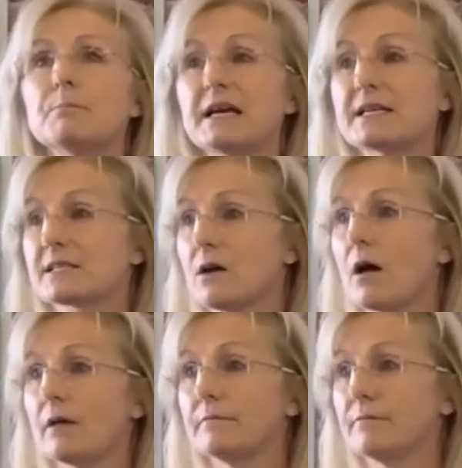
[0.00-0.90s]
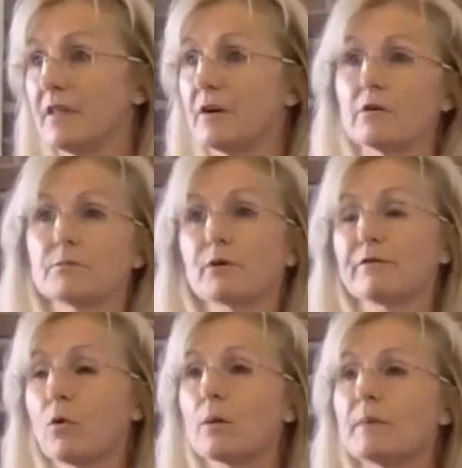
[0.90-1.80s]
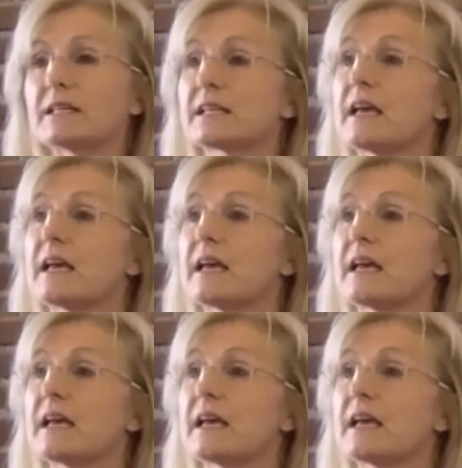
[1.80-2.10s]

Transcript: based on their performance.